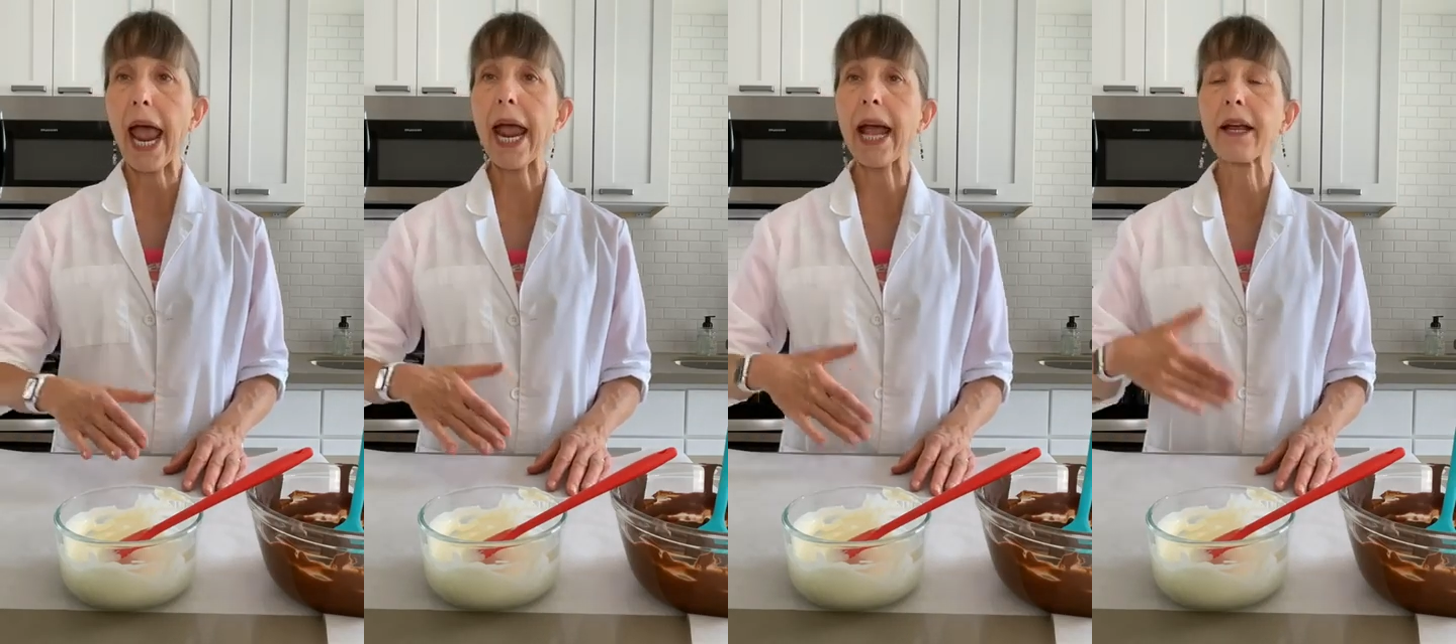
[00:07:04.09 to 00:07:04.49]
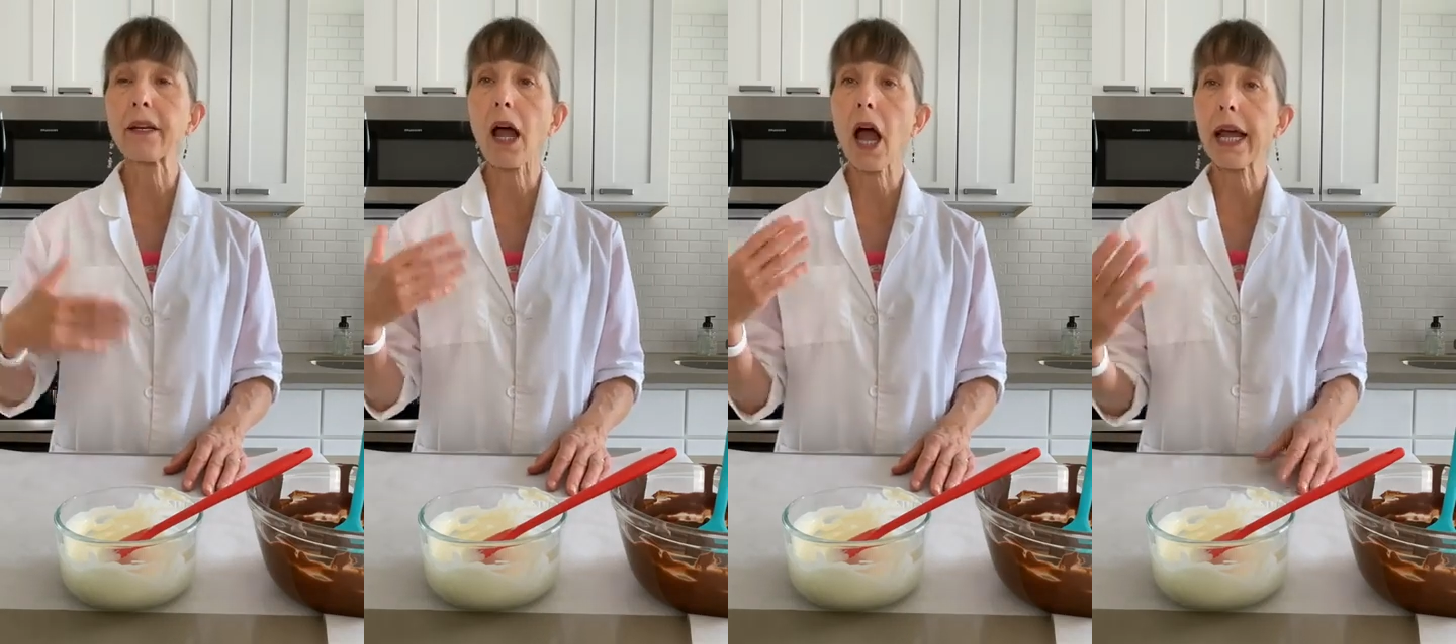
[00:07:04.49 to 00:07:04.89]

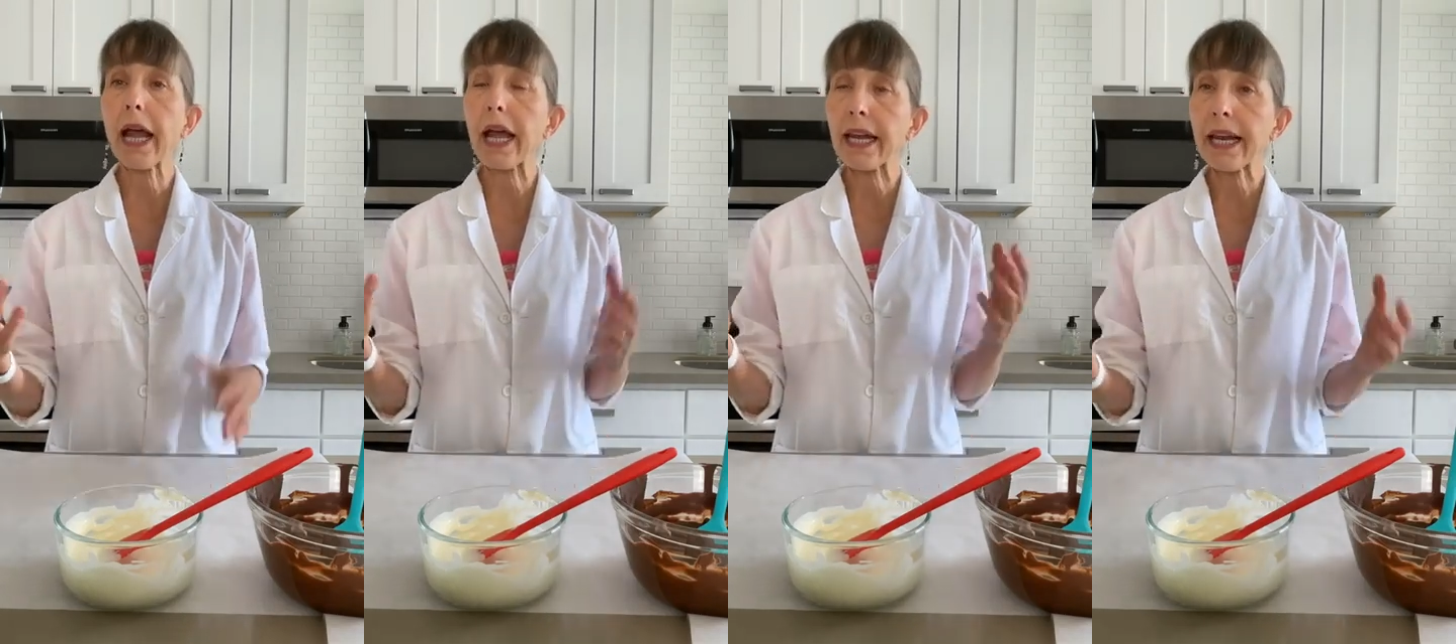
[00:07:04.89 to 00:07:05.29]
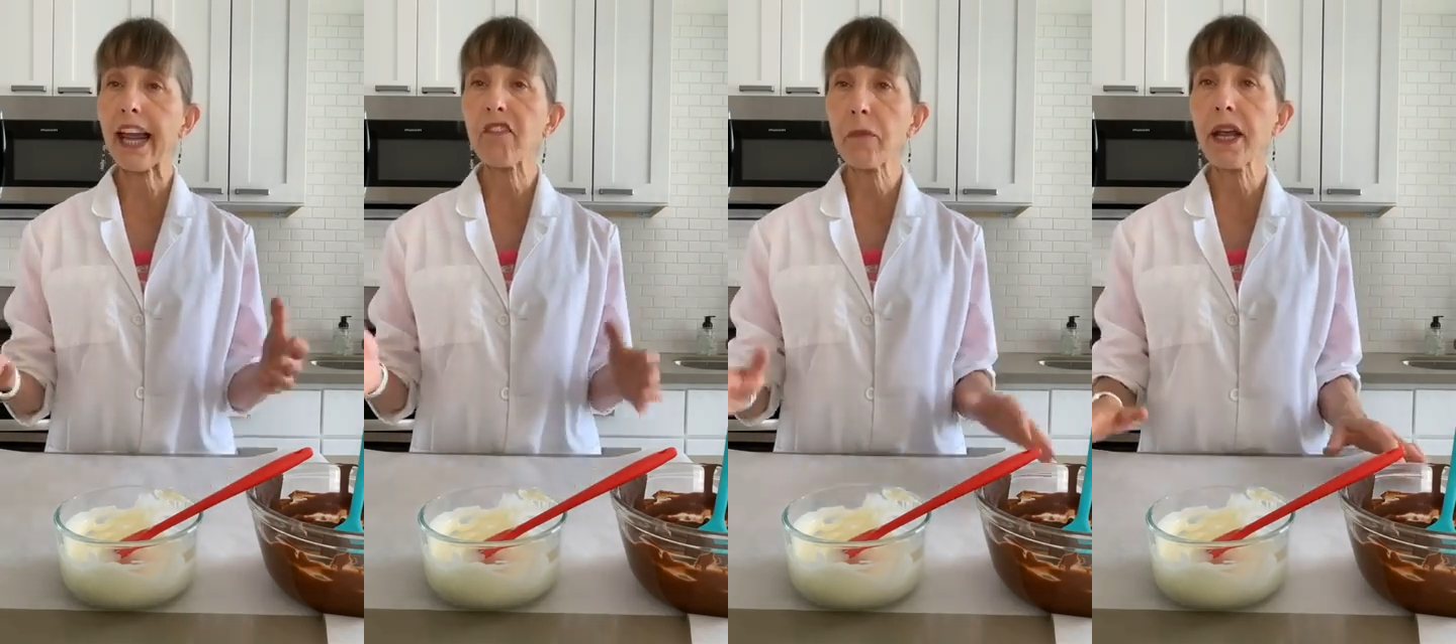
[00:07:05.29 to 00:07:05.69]
and it
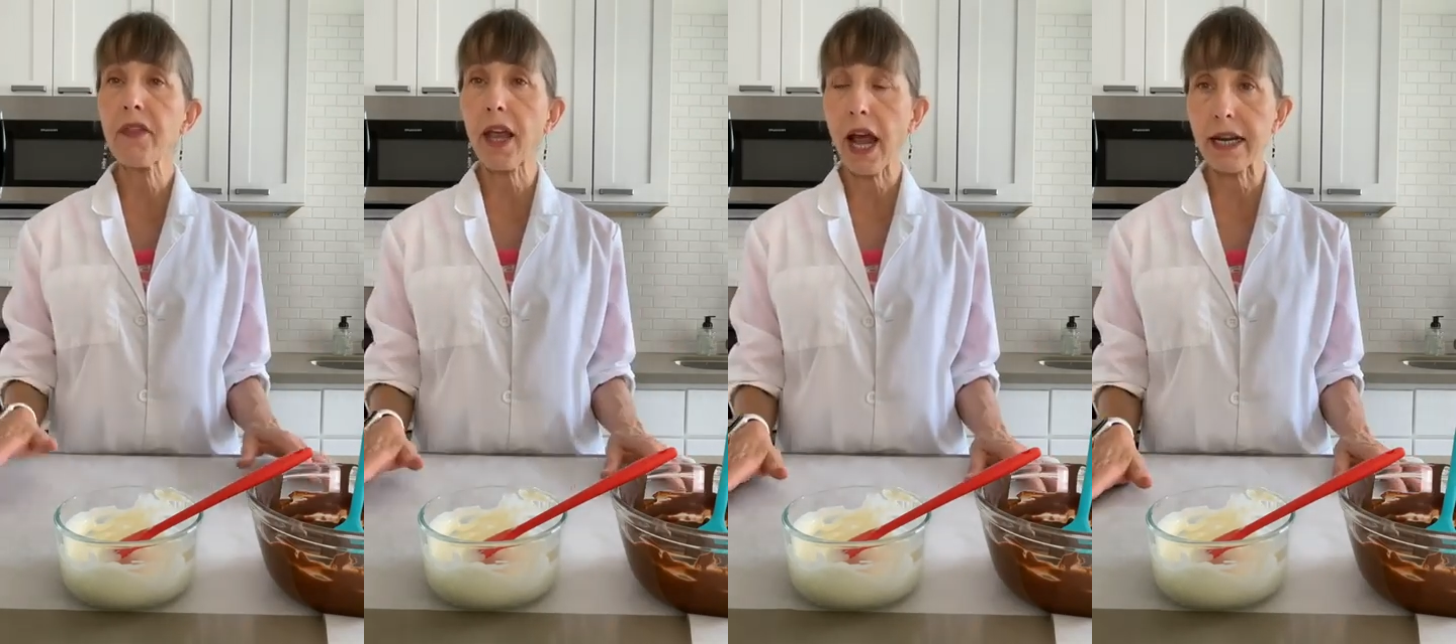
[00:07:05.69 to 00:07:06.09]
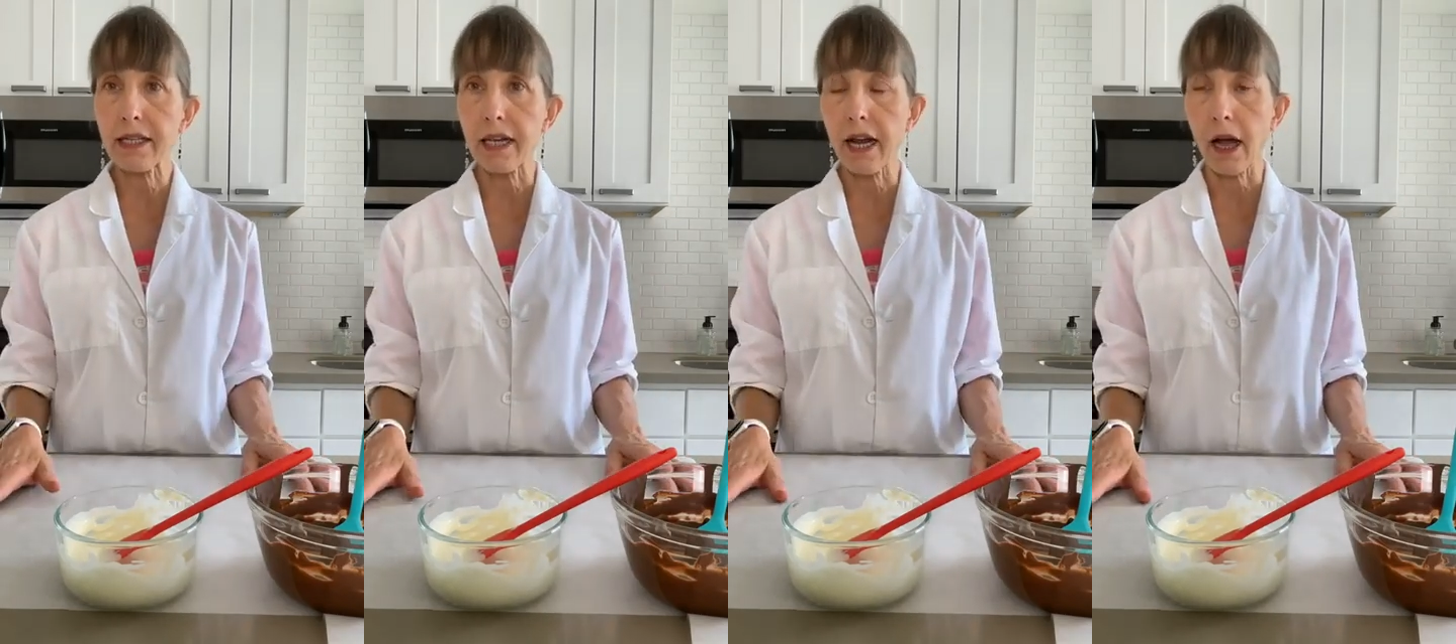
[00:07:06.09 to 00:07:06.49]
gave me the
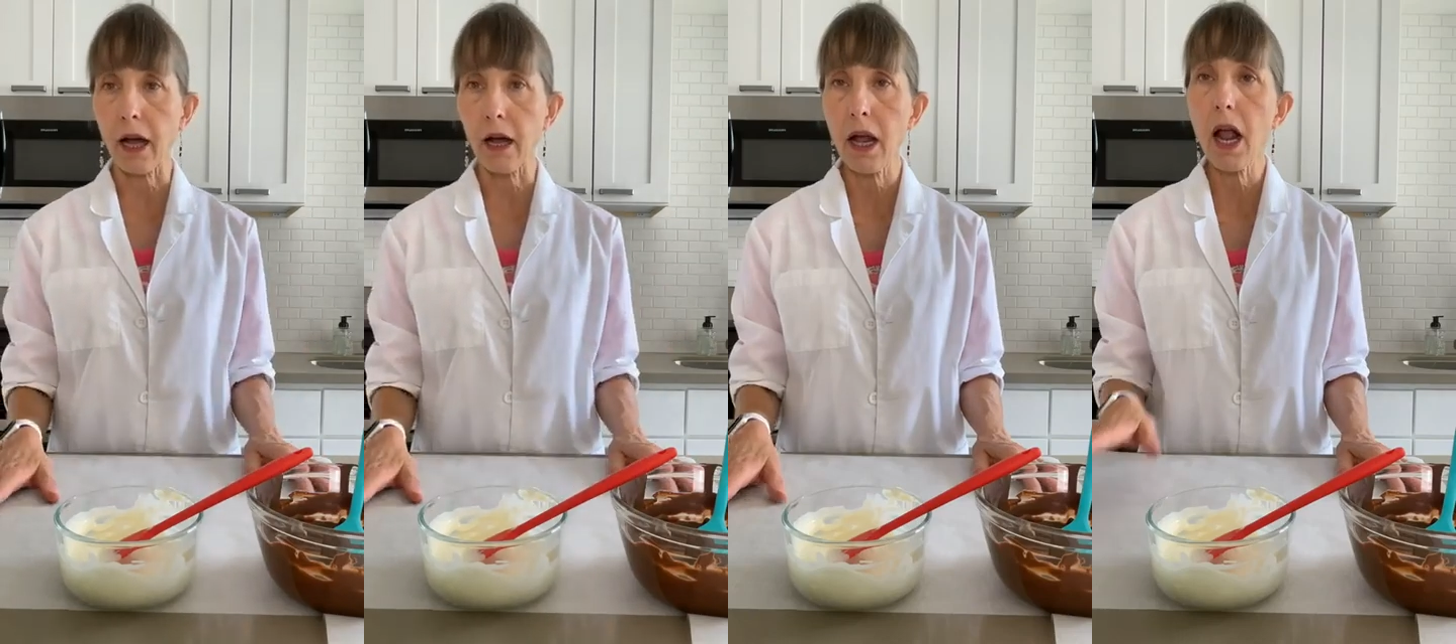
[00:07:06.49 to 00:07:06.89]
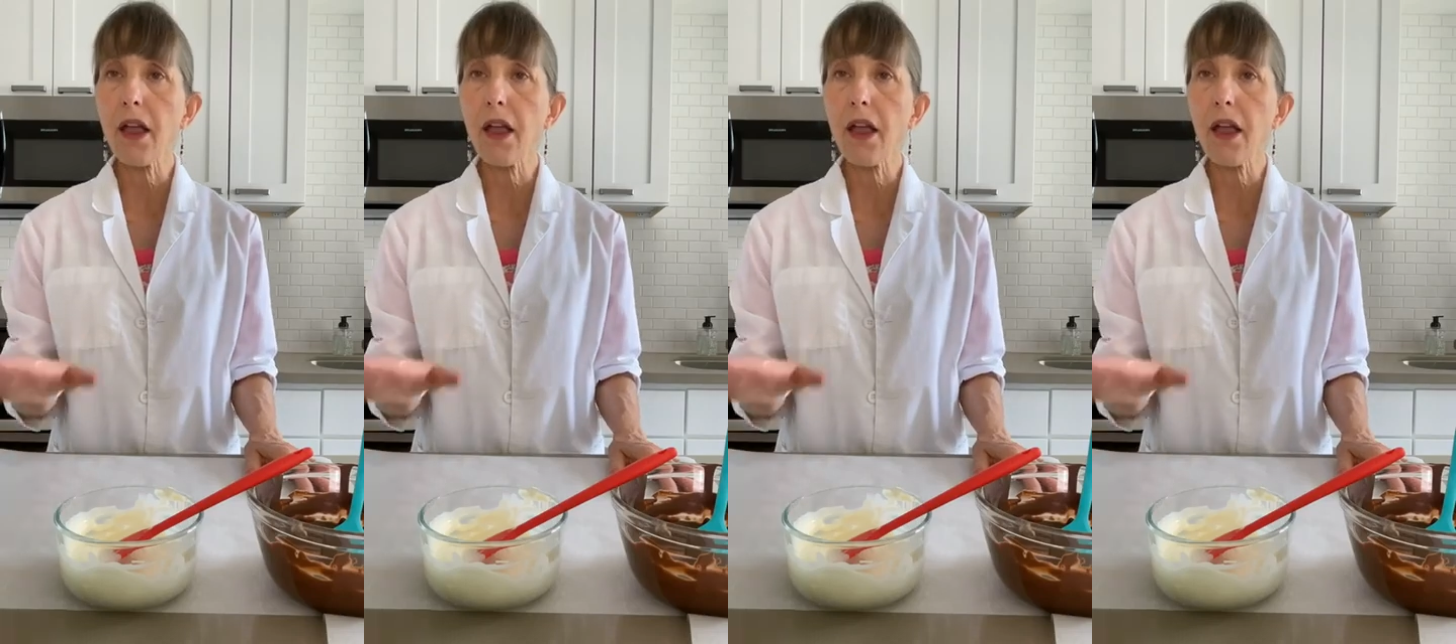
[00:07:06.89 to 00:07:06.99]
idea